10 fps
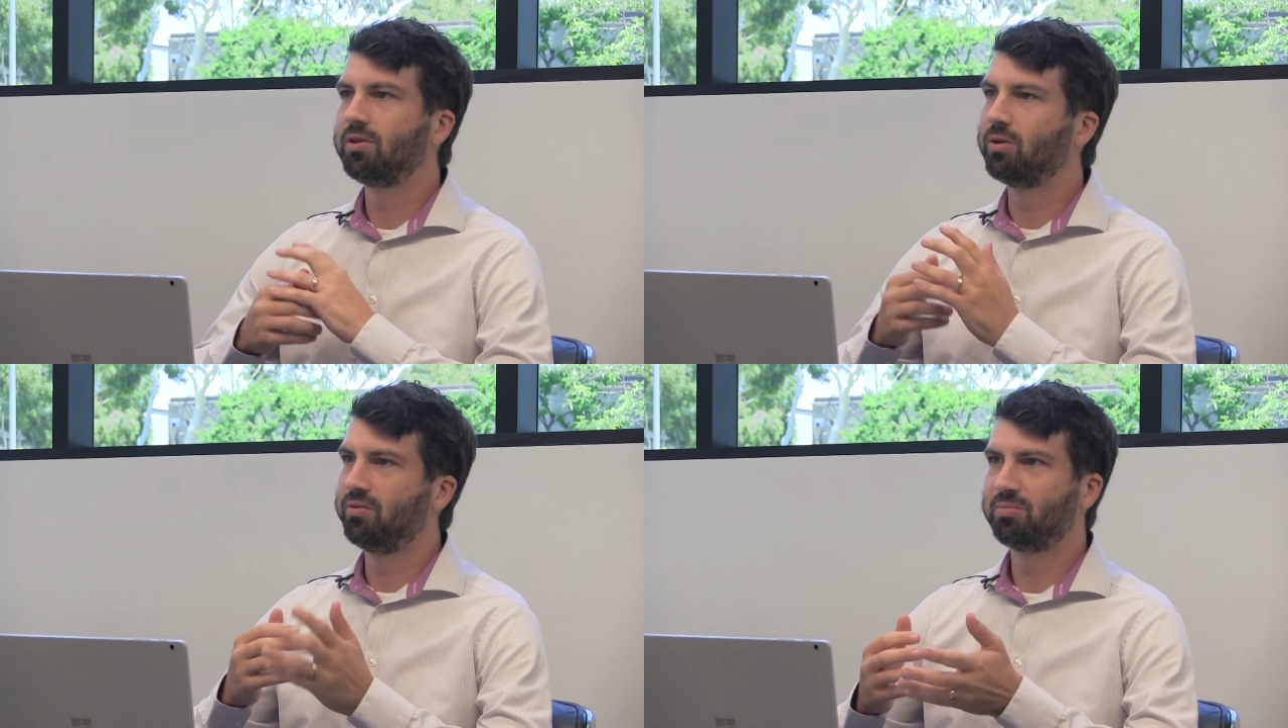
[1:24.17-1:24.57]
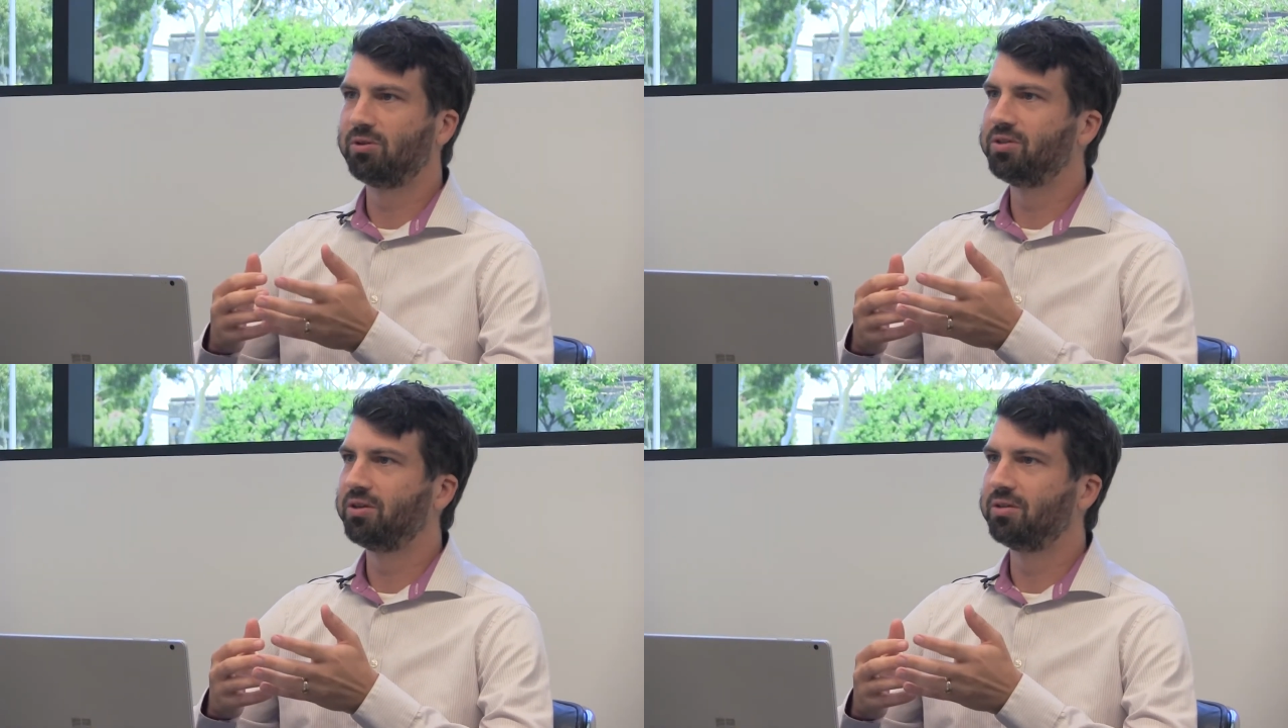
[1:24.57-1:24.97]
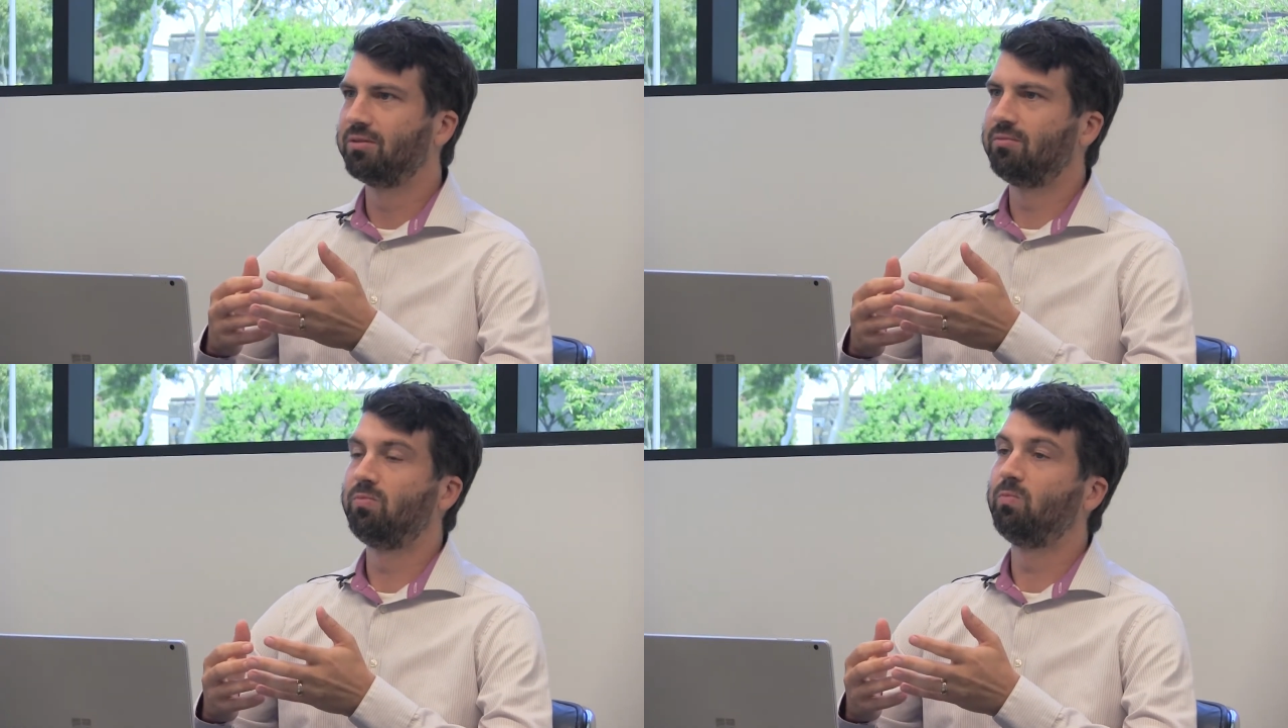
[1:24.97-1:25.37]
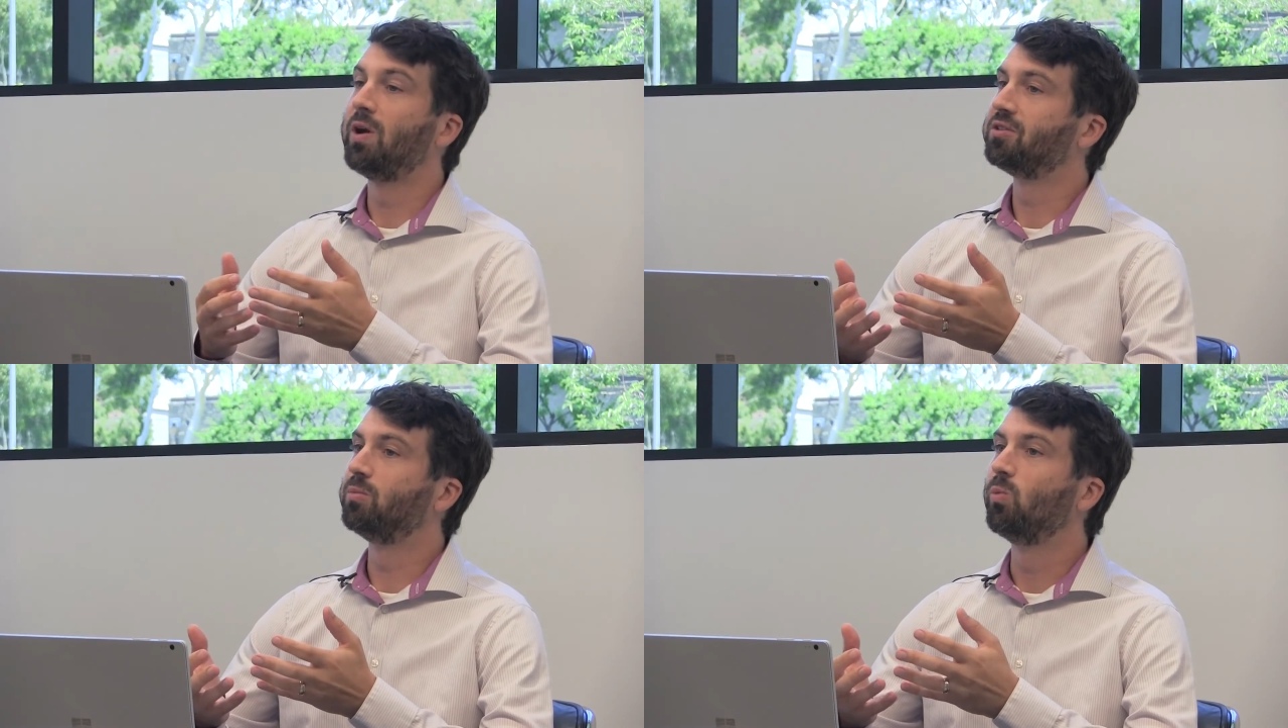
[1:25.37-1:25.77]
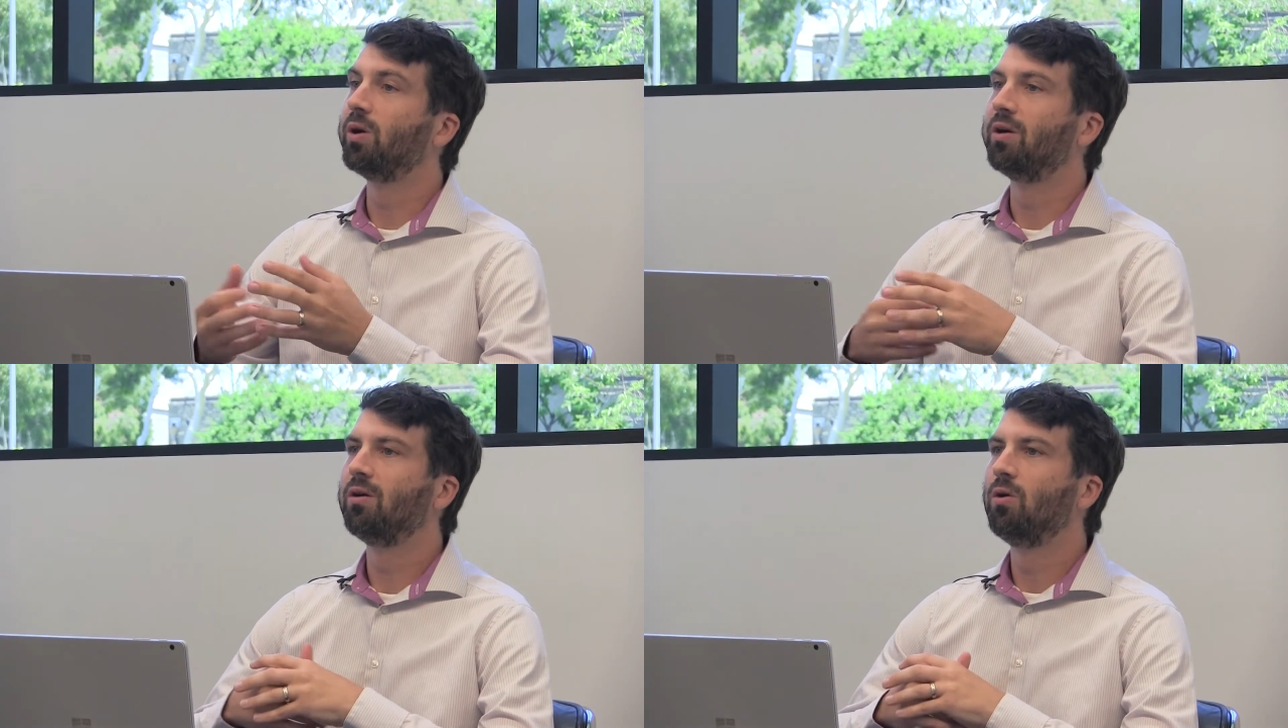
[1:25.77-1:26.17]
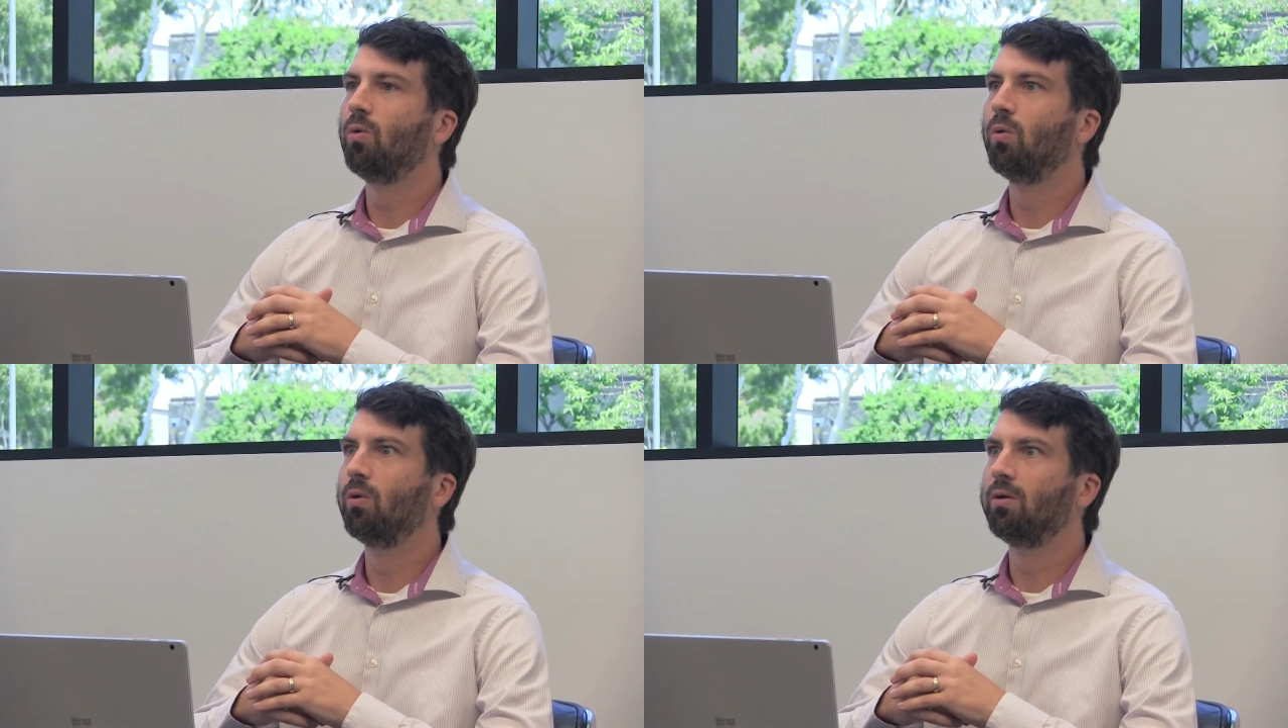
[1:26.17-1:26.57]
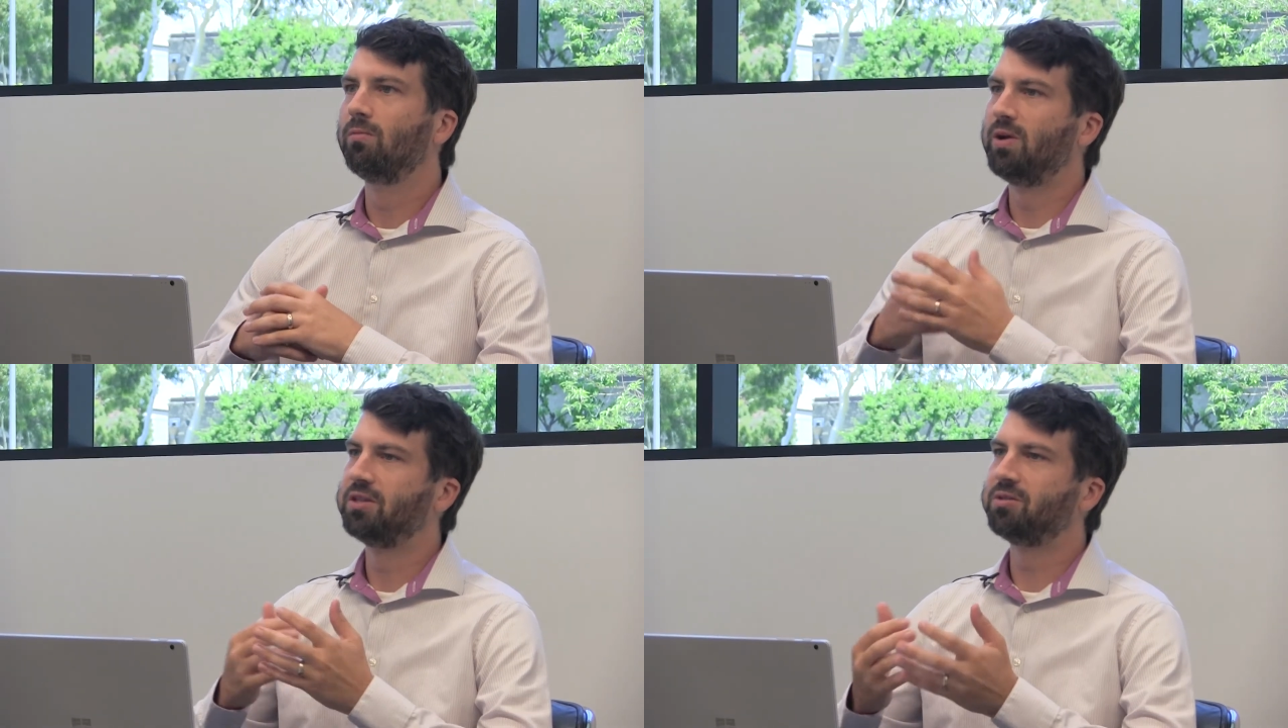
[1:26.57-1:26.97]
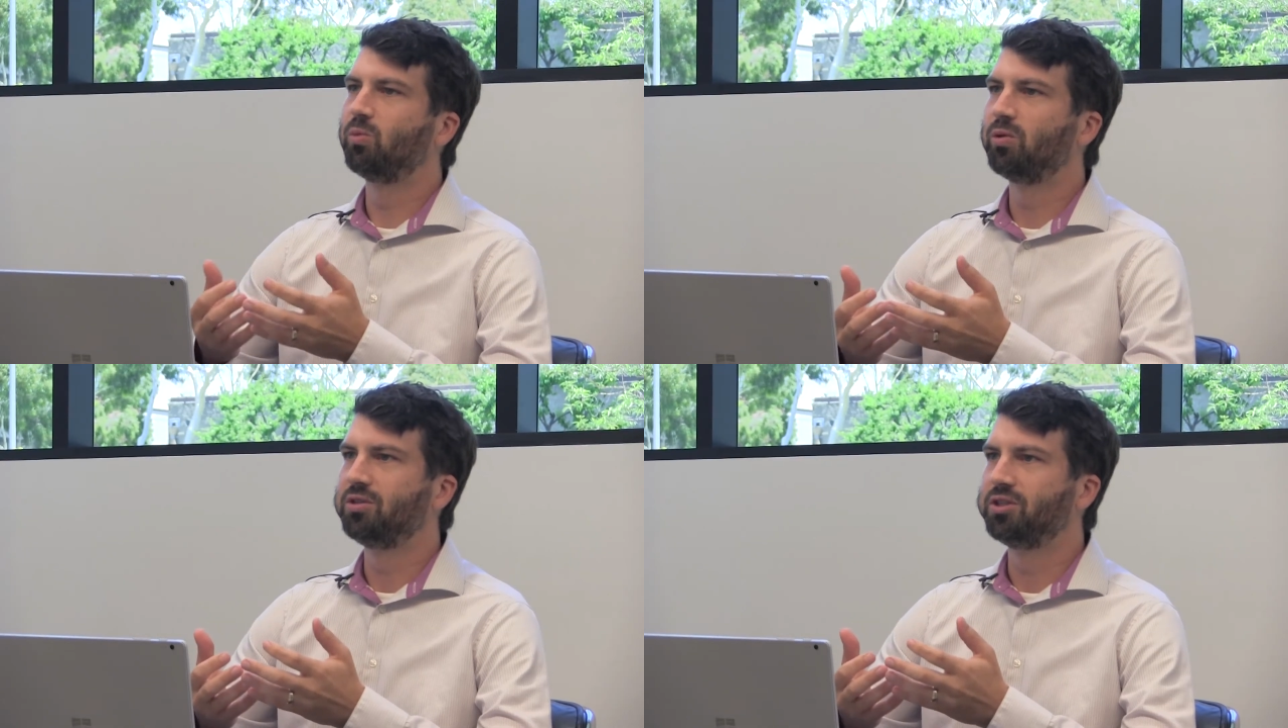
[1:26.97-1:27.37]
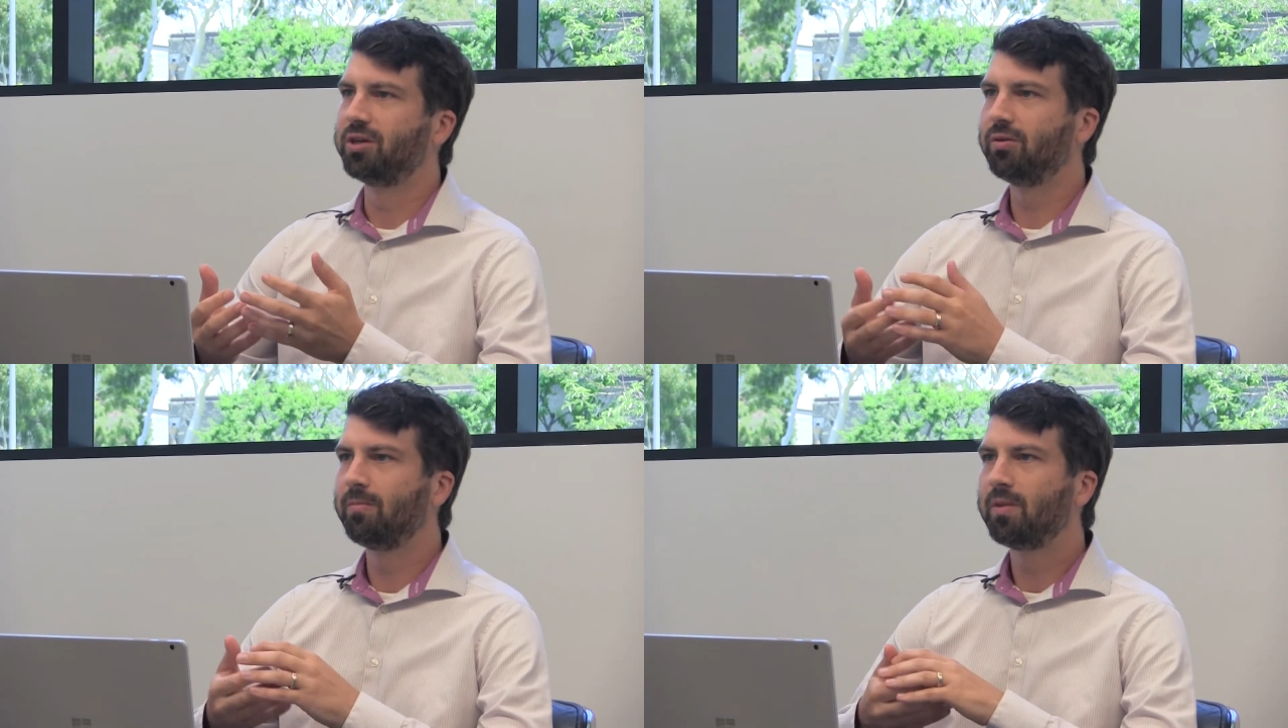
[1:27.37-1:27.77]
you know, this particular ransomware or ransomware in general.